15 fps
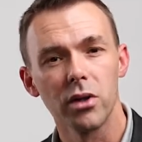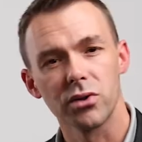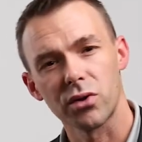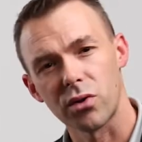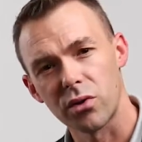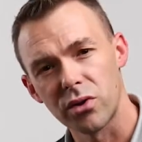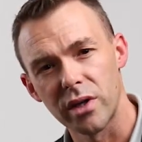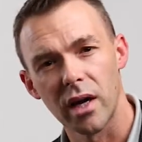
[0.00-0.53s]

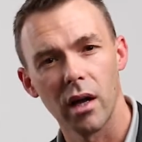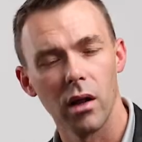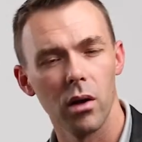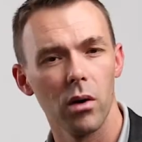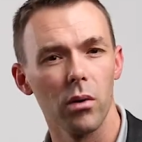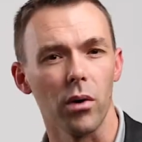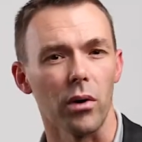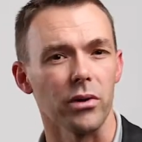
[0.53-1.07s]
turn
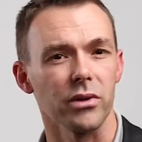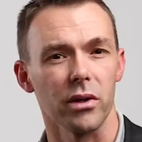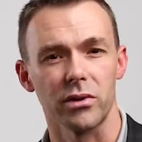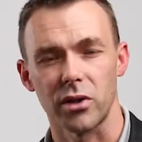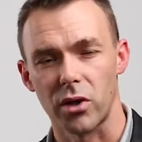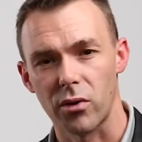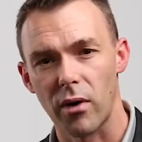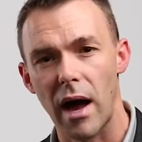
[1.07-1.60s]
yellow, or start
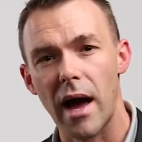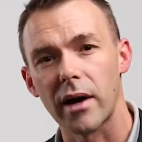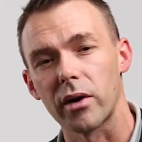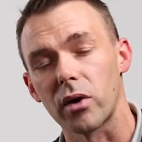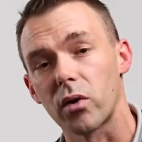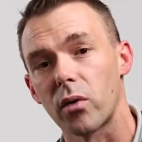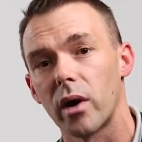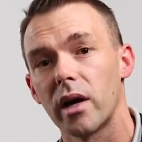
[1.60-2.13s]
to crack
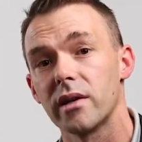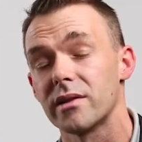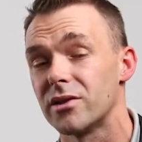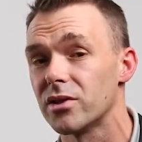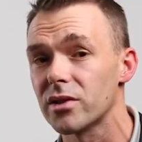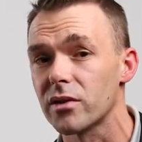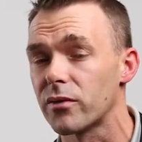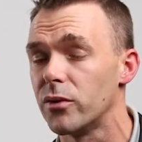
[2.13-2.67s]
or craze in
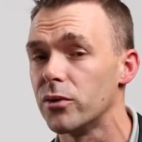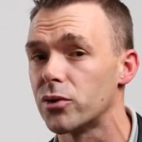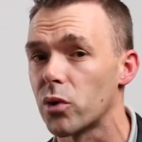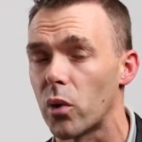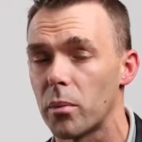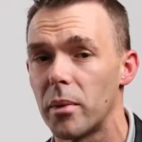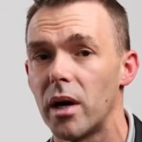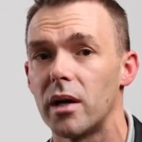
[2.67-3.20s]
just a few
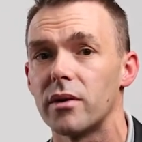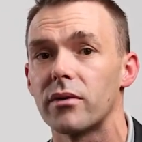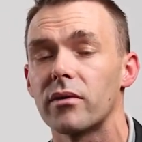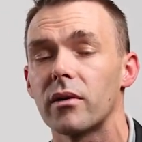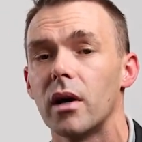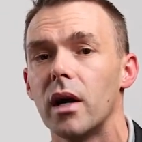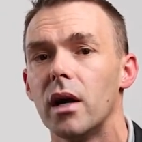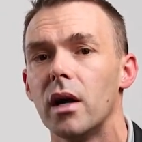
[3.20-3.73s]
short months.